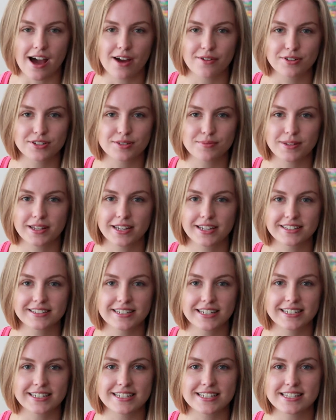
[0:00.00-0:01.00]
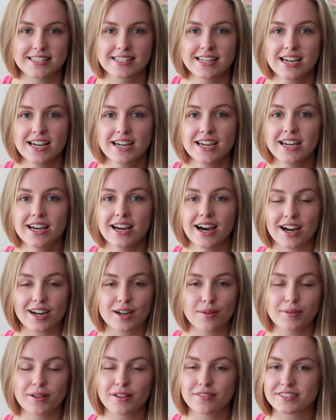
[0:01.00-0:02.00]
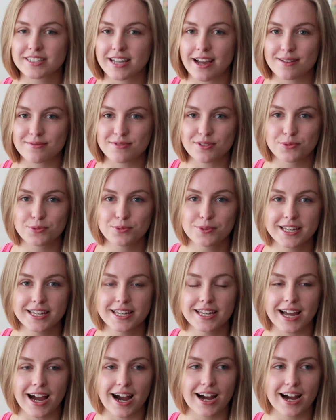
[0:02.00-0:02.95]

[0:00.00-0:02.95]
I was playing tennis a couple of times a week.